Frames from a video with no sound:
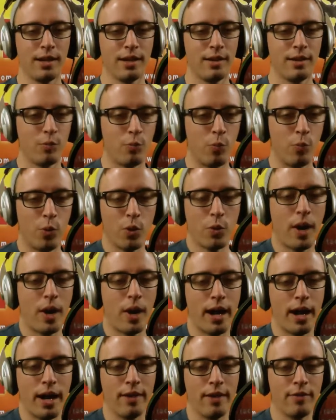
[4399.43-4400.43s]
What do I
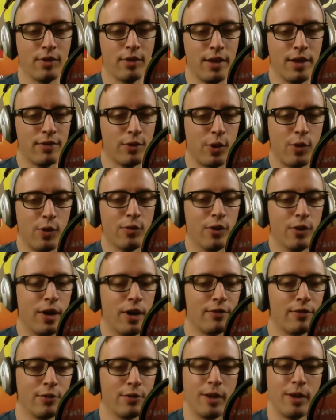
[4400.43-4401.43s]
have left over
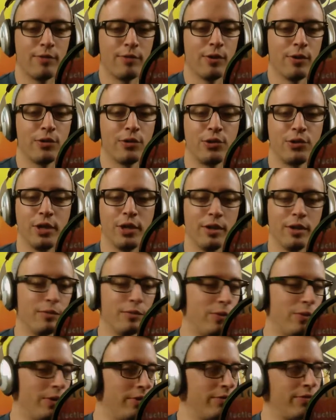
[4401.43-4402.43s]
after my first year
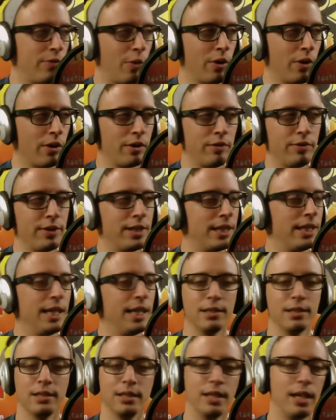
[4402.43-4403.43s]
with
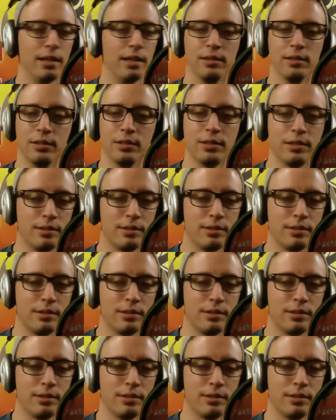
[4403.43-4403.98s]
$450,000?